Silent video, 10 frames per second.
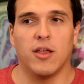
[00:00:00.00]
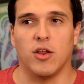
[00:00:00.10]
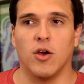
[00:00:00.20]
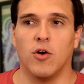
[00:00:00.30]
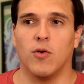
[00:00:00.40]

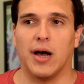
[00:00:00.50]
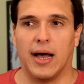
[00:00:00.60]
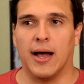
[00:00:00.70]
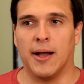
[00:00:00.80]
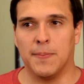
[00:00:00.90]

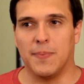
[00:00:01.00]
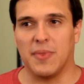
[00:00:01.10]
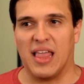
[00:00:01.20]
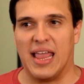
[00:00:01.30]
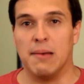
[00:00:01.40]

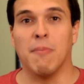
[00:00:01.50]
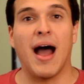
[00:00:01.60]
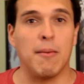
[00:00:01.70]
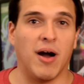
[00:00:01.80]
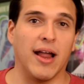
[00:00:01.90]
In
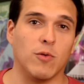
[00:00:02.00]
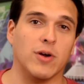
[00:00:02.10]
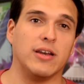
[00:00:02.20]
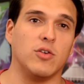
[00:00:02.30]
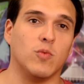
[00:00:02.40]
my mind,
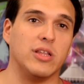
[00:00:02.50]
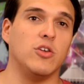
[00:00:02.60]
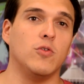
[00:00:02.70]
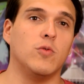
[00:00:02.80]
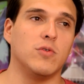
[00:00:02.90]
when
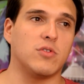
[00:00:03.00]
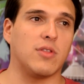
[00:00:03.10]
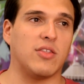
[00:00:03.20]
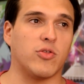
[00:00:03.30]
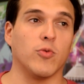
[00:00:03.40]
you
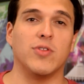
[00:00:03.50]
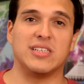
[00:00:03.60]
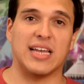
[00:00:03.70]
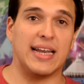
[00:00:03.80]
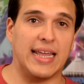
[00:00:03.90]
threw
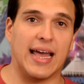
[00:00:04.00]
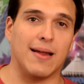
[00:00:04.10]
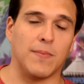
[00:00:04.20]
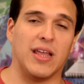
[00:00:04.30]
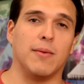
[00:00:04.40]
this idea
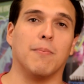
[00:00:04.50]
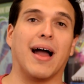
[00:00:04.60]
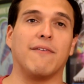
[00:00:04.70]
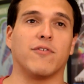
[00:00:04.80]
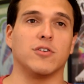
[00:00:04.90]
at me,
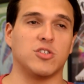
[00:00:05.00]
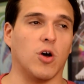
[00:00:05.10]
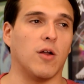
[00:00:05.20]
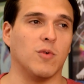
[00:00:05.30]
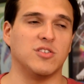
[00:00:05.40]
my first
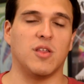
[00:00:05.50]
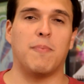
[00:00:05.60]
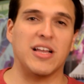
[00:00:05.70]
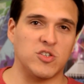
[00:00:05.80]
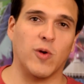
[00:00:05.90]
thought was the
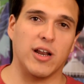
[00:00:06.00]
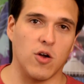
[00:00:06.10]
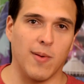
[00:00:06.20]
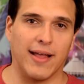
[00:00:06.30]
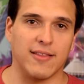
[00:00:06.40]
best way to
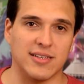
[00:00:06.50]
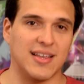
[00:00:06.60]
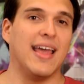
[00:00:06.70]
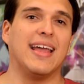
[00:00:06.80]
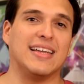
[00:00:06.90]
go about this
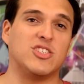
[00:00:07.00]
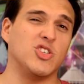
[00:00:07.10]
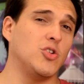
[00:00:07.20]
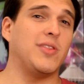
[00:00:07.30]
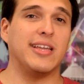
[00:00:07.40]
is to
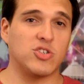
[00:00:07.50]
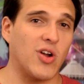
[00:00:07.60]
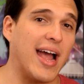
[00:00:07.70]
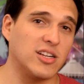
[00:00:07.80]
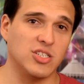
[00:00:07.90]
do the
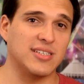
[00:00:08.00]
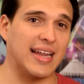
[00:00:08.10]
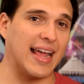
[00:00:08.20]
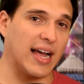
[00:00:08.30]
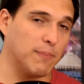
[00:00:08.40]
attractions
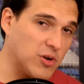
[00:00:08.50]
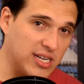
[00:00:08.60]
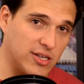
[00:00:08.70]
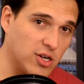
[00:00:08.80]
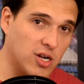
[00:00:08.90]
at a
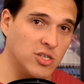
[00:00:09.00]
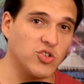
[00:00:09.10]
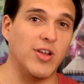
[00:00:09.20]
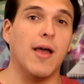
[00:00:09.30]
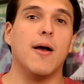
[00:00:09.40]
particular
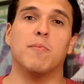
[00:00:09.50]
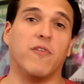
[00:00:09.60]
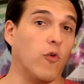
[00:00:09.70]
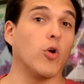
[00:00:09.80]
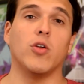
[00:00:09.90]
country
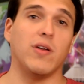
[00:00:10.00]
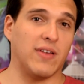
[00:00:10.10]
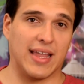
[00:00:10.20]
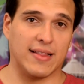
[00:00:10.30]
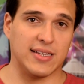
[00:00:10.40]
before you
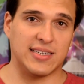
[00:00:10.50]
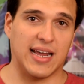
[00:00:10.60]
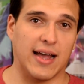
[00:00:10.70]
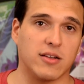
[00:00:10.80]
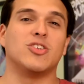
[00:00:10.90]
even get the
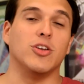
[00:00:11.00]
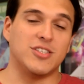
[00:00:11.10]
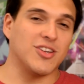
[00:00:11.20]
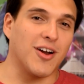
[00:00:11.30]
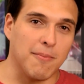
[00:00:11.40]
snack. So you
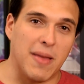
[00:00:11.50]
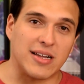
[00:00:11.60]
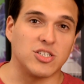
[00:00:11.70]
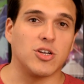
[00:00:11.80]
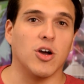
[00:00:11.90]
start in
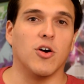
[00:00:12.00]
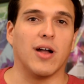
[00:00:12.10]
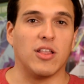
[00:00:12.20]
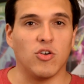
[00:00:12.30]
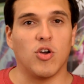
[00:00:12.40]
Mexico
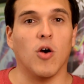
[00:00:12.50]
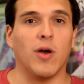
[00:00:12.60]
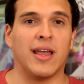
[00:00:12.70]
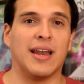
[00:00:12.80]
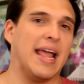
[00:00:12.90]
and you go
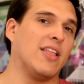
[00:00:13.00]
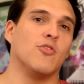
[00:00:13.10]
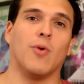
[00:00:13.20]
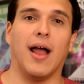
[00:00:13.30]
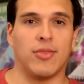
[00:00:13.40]
in and
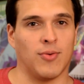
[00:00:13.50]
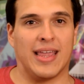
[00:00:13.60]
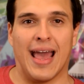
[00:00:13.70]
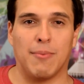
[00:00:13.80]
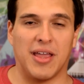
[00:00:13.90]
you ride 3
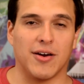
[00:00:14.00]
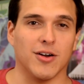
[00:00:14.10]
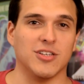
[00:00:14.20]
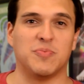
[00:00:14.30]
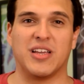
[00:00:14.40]

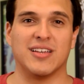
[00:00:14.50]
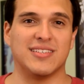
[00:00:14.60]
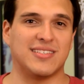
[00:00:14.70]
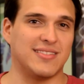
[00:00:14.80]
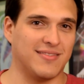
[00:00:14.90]
caballeros
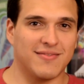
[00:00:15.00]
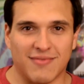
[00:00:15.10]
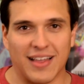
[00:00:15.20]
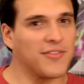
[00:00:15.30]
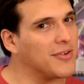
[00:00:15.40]
because
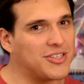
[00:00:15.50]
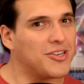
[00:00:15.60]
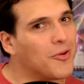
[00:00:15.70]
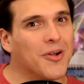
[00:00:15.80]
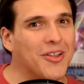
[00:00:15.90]
that's what you
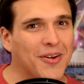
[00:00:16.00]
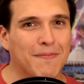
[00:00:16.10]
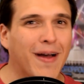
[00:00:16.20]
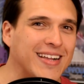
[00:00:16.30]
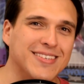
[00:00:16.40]
do when you're in
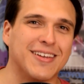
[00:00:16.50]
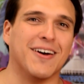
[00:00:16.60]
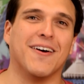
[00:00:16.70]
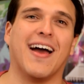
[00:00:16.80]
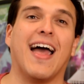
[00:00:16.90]

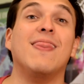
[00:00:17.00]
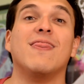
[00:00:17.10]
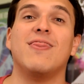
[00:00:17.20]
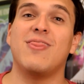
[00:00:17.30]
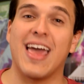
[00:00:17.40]
Mexico.
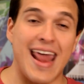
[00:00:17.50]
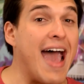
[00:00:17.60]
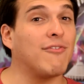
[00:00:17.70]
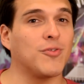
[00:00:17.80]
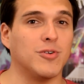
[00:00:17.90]
And then
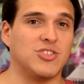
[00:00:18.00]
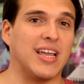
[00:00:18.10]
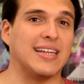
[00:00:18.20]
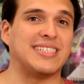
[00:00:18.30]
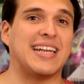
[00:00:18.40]
afterwards you
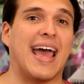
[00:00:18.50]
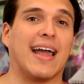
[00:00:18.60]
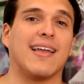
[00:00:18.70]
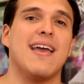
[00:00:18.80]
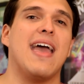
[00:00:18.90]
get a
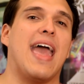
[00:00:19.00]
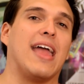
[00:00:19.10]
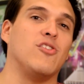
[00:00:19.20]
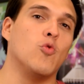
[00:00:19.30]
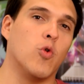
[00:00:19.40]
snack
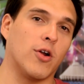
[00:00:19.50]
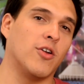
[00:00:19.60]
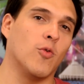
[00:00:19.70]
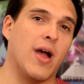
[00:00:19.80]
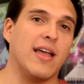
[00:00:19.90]
and you work
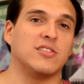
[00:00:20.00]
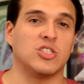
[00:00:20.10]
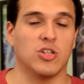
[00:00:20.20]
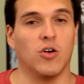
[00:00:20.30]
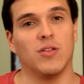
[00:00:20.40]
your way
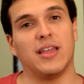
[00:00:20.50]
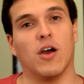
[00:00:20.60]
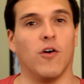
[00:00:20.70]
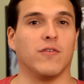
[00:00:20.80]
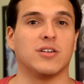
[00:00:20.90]
slowly
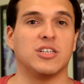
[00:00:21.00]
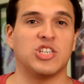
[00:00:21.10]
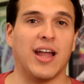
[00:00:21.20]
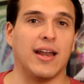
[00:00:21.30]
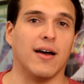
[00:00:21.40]
over to
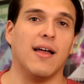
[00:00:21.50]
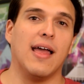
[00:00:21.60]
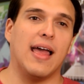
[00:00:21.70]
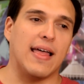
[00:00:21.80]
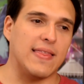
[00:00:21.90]
China.
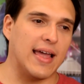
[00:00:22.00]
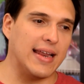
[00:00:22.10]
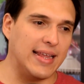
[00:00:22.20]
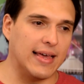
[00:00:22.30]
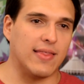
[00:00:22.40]
And the
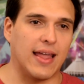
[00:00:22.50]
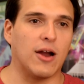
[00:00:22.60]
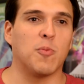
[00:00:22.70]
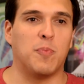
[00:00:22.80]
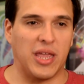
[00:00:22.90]
idea
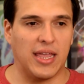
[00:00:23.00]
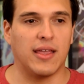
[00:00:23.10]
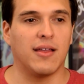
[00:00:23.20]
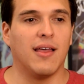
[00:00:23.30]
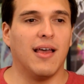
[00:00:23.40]
there
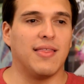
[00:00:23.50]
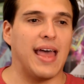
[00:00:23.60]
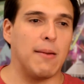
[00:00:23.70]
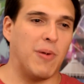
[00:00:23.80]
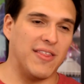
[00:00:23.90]
being
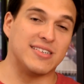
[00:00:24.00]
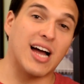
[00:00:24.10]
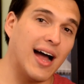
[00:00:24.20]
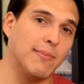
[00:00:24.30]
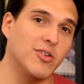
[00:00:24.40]
that by the
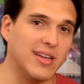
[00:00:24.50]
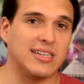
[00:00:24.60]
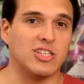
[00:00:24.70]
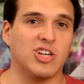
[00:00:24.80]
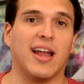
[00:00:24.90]
time you get
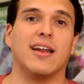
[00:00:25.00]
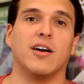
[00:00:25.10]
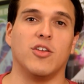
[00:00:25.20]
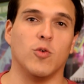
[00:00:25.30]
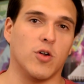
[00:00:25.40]
to China,
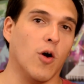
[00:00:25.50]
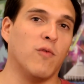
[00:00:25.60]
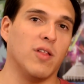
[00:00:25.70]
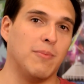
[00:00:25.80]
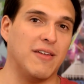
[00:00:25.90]
you would
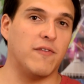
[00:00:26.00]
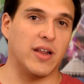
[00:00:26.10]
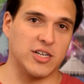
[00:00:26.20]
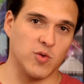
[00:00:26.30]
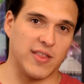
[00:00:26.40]
hopefully be
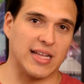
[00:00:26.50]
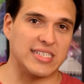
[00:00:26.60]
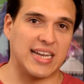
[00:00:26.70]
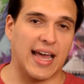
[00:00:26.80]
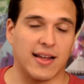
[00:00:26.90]
finished with that
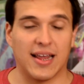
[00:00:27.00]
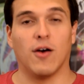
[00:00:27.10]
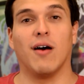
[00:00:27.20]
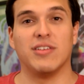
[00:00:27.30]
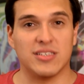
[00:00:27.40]
snack.
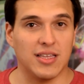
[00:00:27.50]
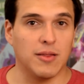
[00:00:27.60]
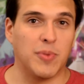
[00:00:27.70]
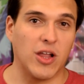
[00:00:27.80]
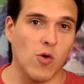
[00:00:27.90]
Now, obviously the
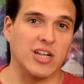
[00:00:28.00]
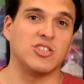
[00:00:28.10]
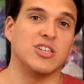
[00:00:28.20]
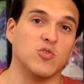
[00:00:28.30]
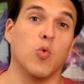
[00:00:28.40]
big
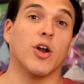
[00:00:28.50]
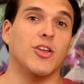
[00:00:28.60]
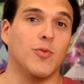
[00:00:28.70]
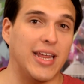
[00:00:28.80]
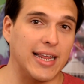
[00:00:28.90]
question is, what are
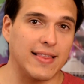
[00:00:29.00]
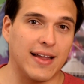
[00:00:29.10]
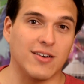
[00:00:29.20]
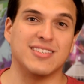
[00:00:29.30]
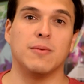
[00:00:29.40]
you eating
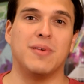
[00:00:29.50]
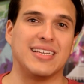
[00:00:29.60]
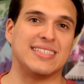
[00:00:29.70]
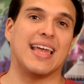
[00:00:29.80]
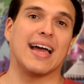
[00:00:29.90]
there? Is it a big
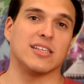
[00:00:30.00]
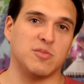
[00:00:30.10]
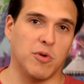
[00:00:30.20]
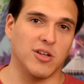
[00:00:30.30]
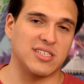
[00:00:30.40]
snack, a
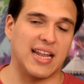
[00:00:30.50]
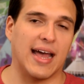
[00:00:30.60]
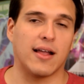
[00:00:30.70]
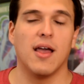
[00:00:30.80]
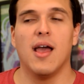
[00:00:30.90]
small
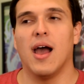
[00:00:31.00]
snack?